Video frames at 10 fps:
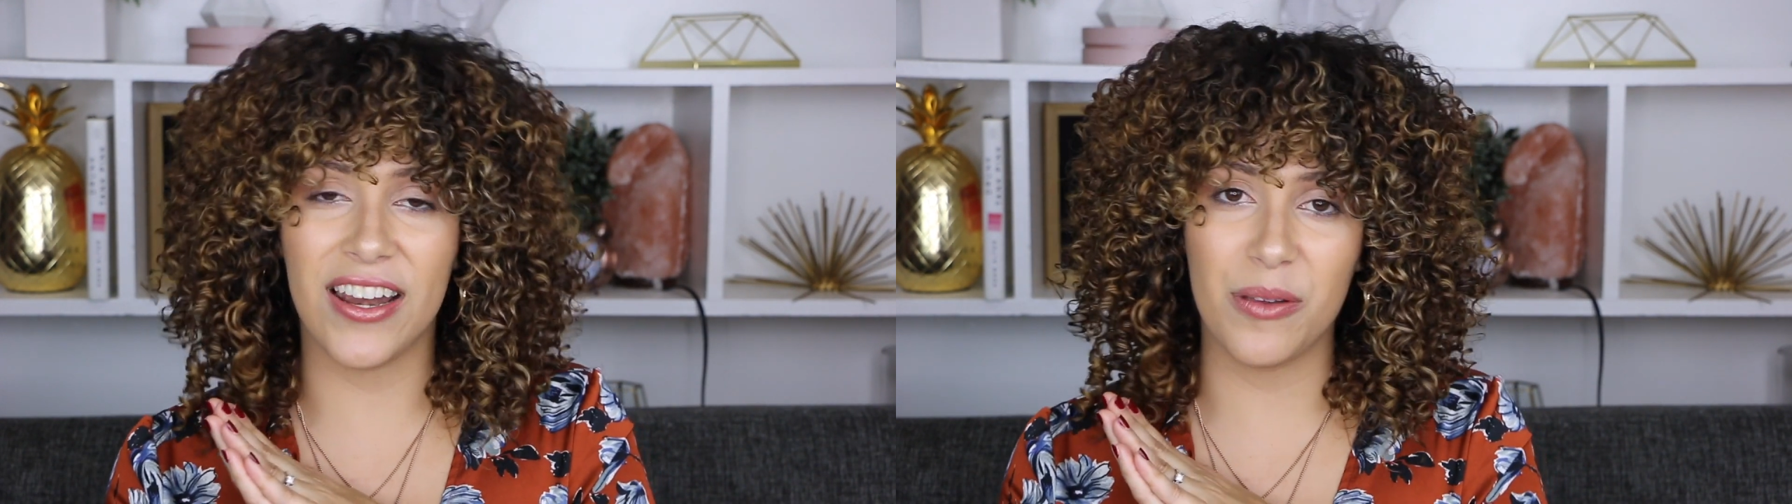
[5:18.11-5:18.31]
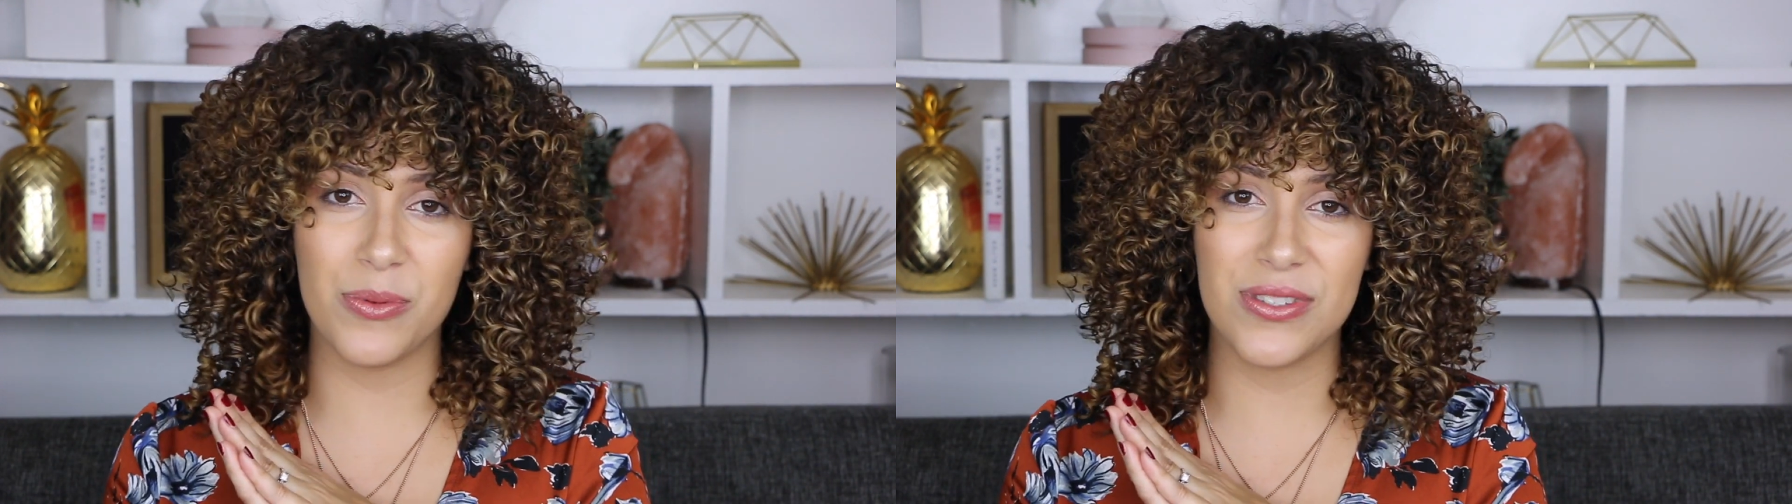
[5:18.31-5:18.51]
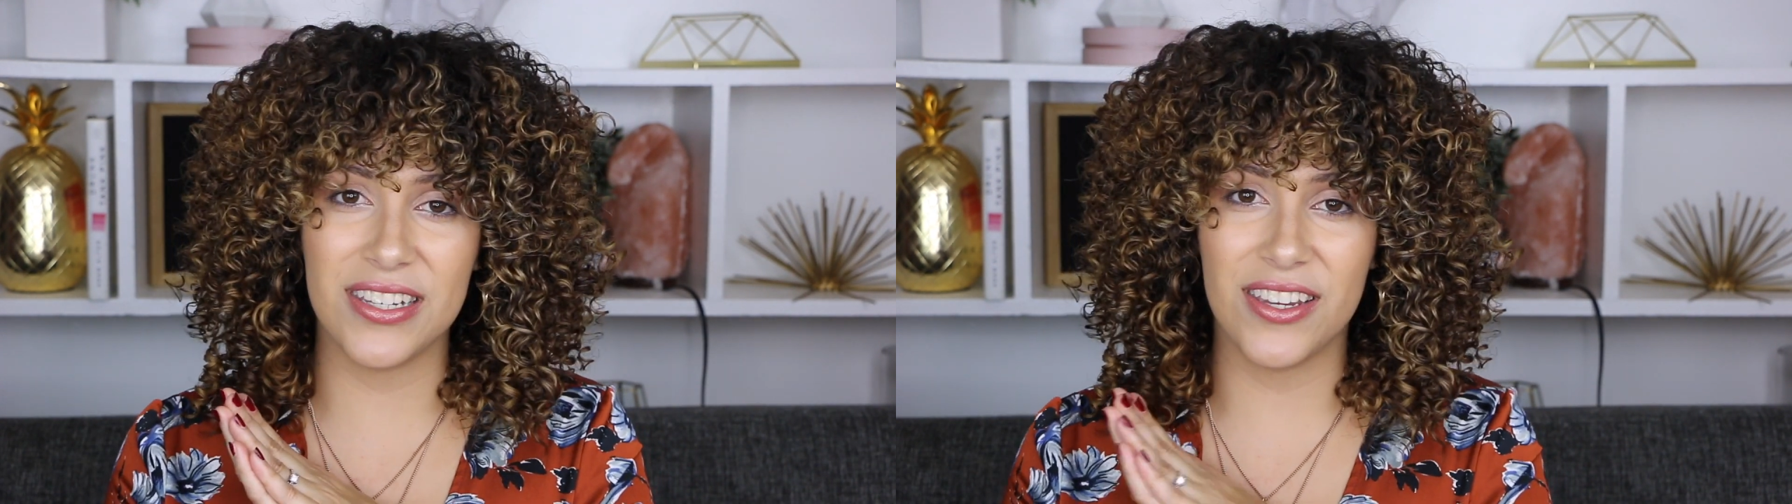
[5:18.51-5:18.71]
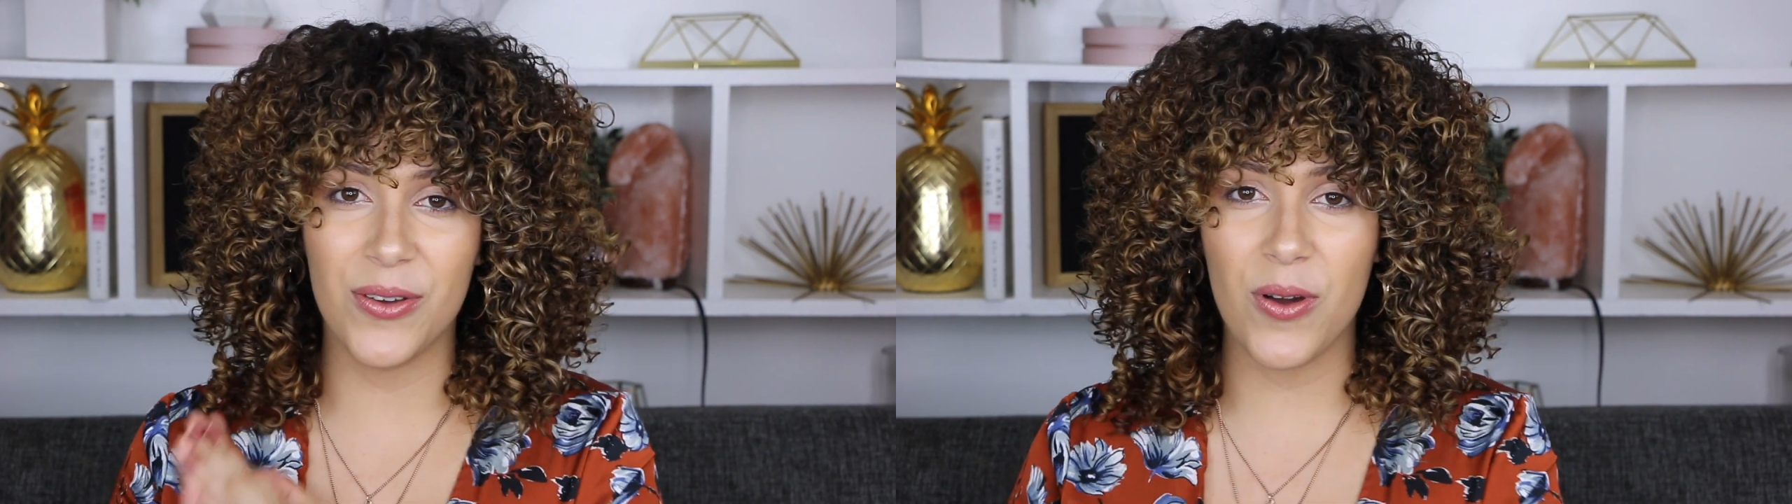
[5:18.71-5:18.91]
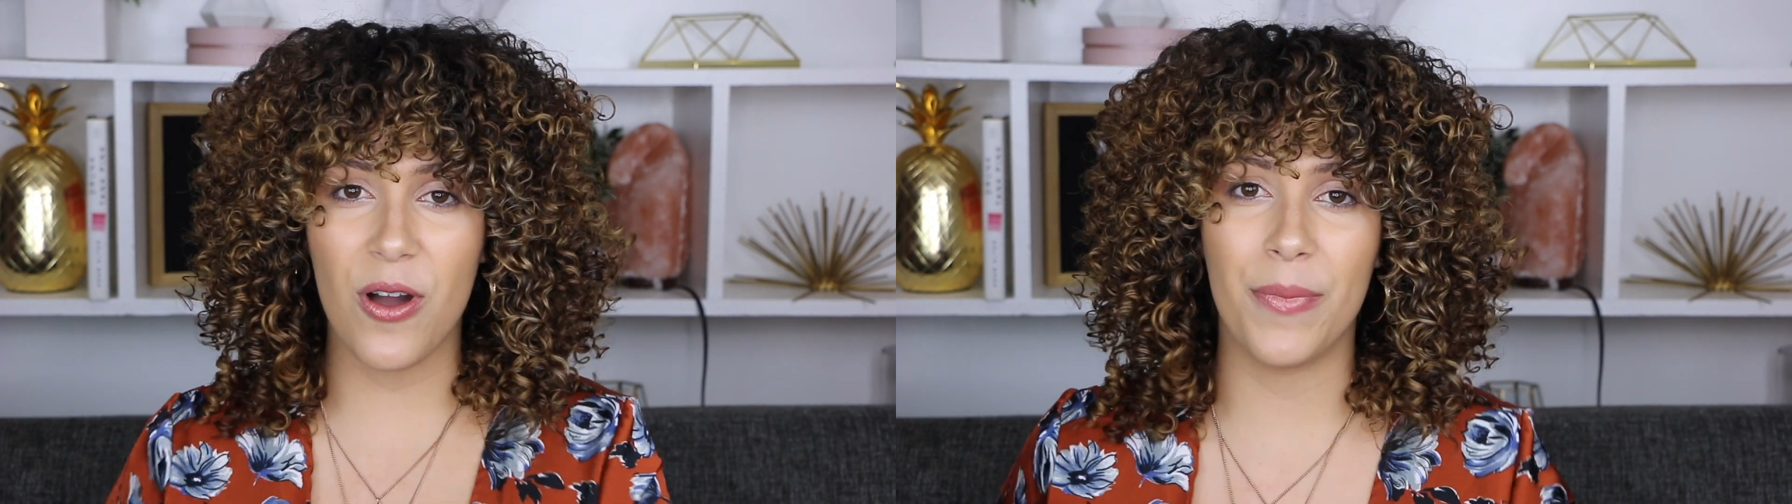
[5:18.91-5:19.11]
and I will see
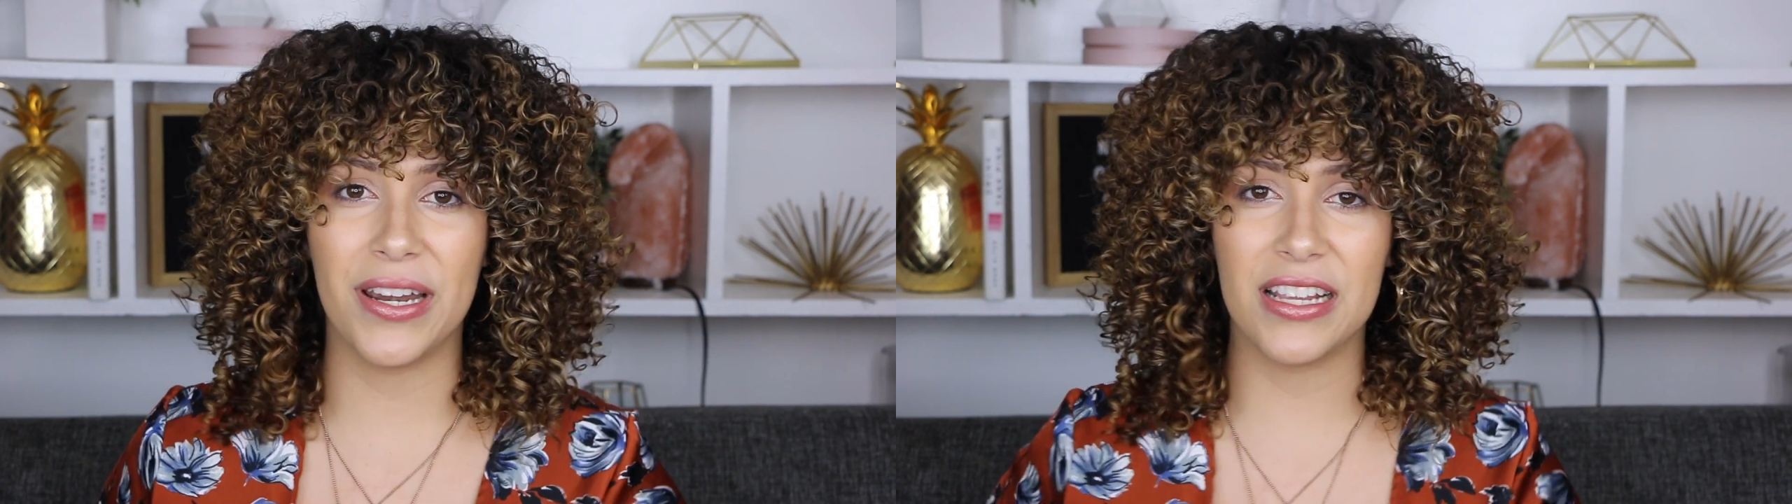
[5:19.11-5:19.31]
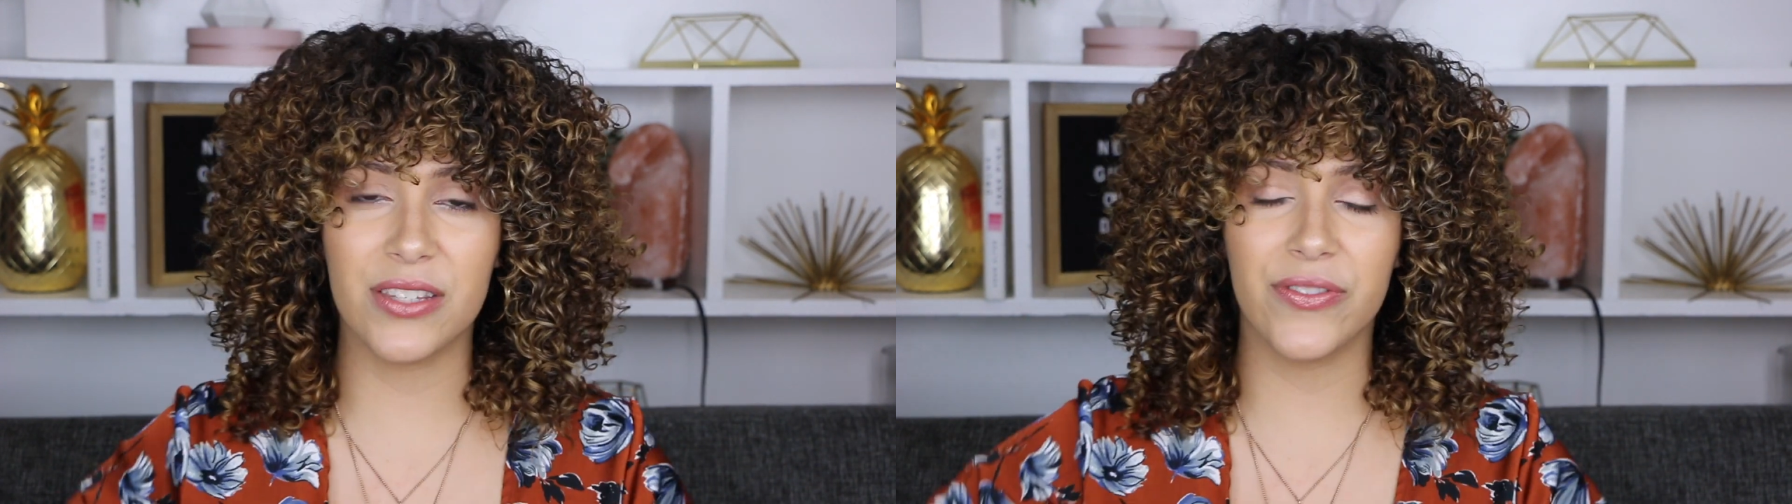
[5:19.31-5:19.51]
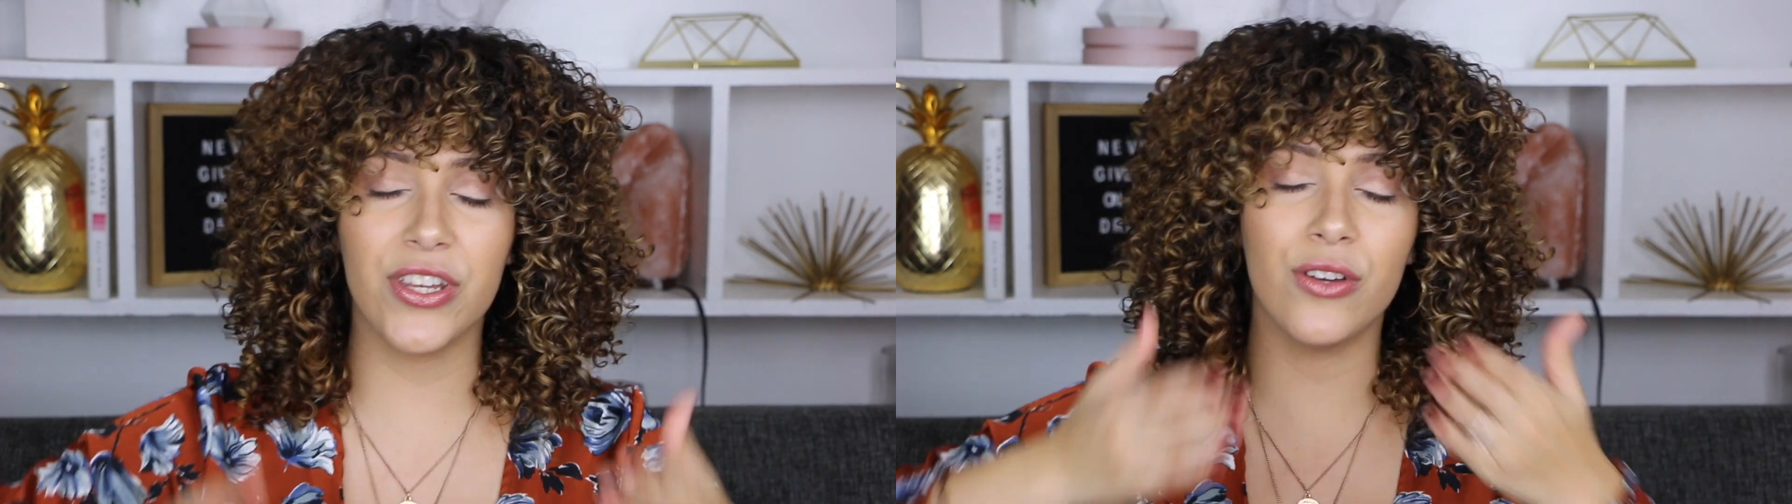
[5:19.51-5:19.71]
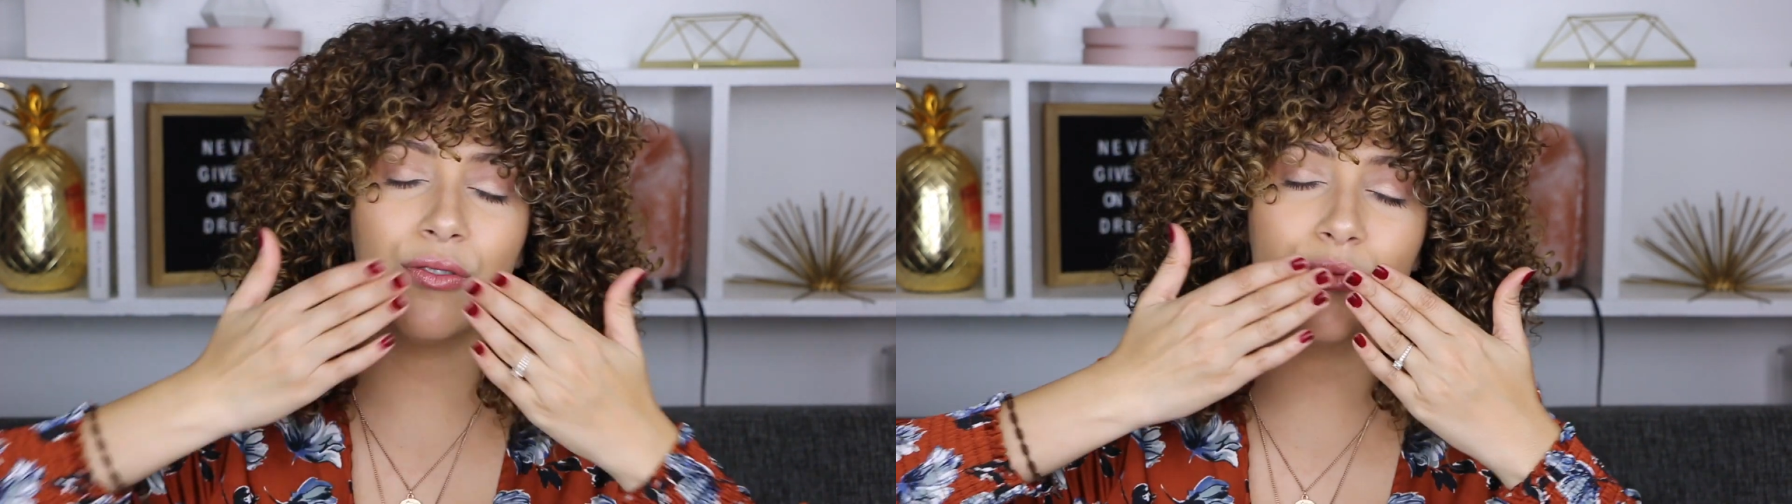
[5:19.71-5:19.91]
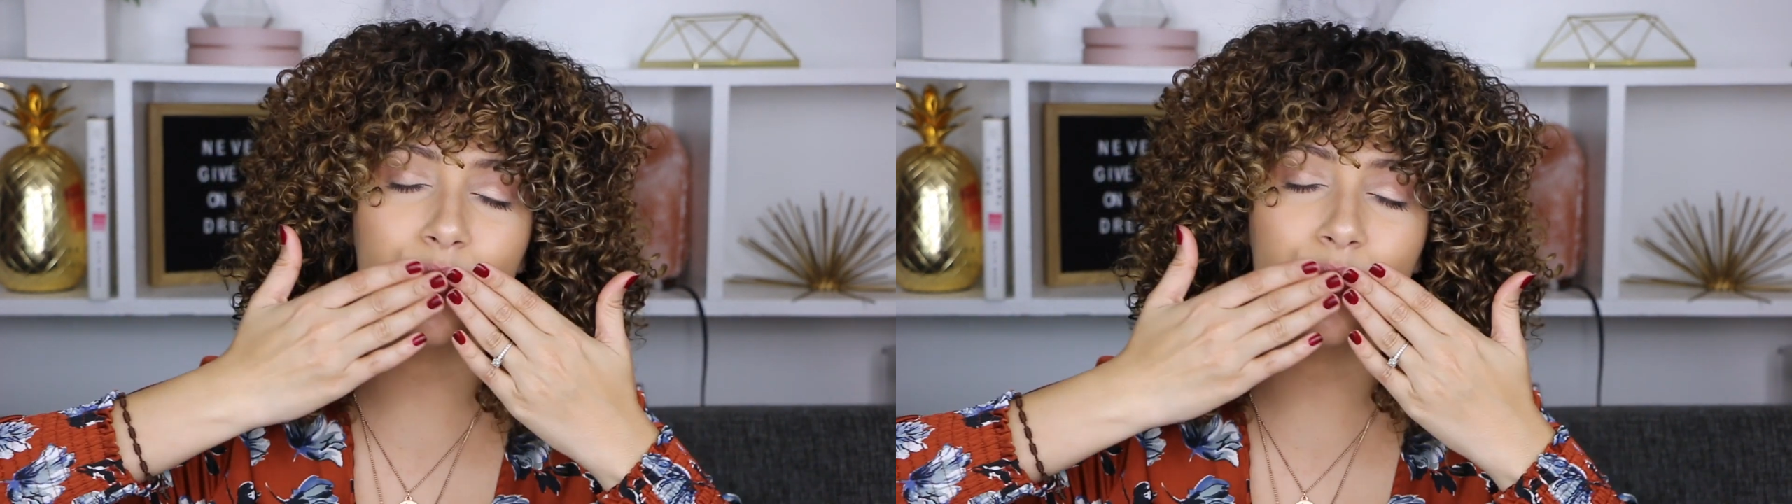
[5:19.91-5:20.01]
you on my next video.